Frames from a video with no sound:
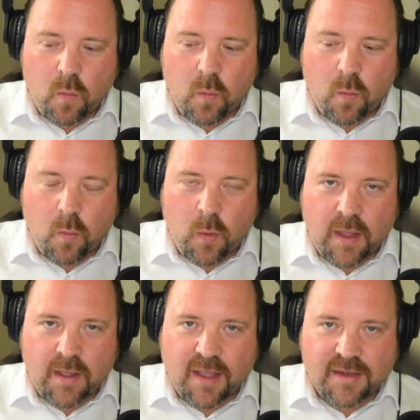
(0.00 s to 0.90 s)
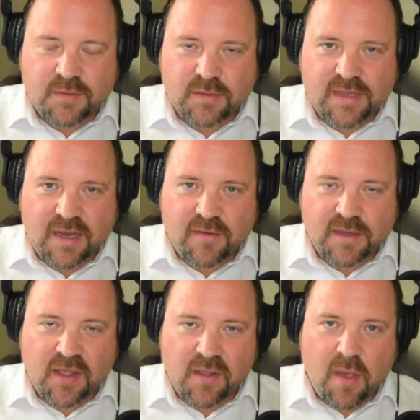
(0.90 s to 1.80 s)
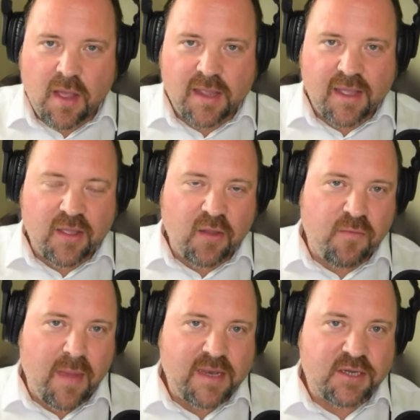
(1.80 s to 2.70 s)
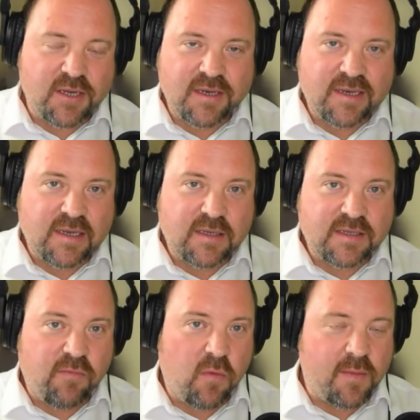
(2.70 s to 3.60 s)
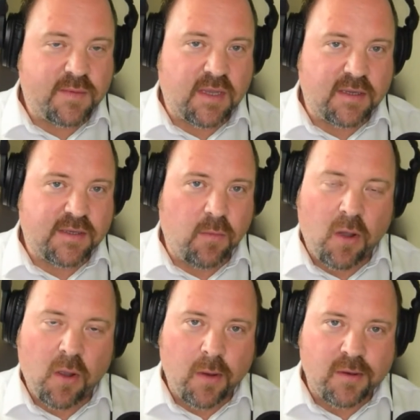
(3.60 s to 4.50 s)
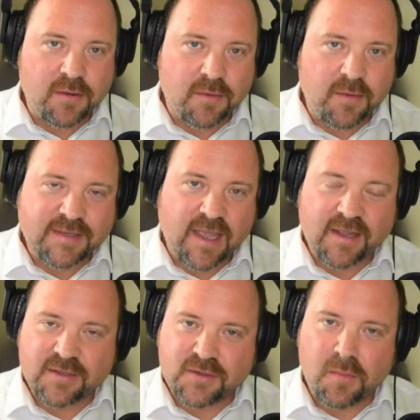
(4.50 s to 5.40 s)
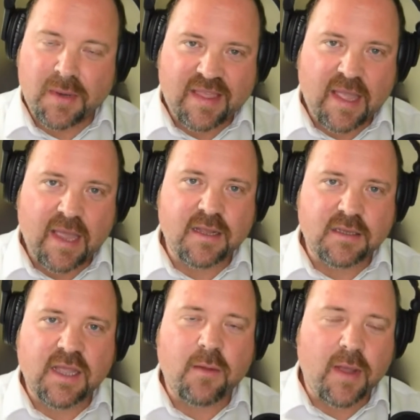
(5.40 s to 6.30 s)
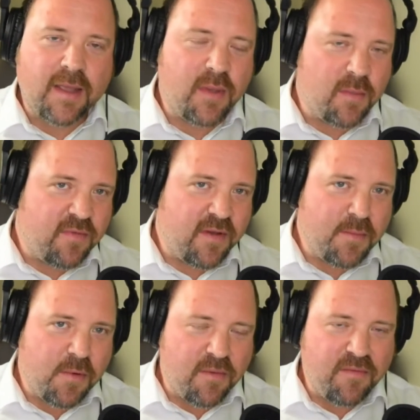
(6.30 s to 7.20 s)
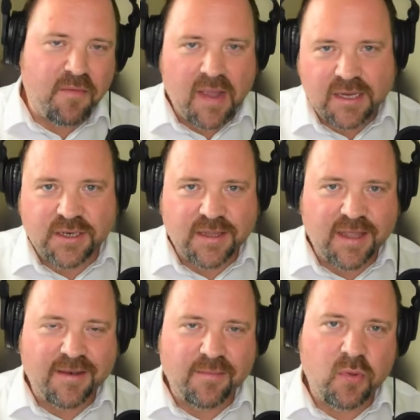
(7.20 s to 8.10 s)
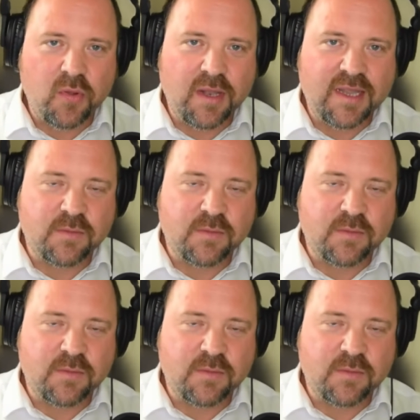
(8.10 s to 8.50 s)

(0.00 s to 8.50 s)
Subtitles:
We're getting towards the end of our time. You've mentioned several websites, so what I won't do is because normally at the end I'll say, where can people find more information, and then put list.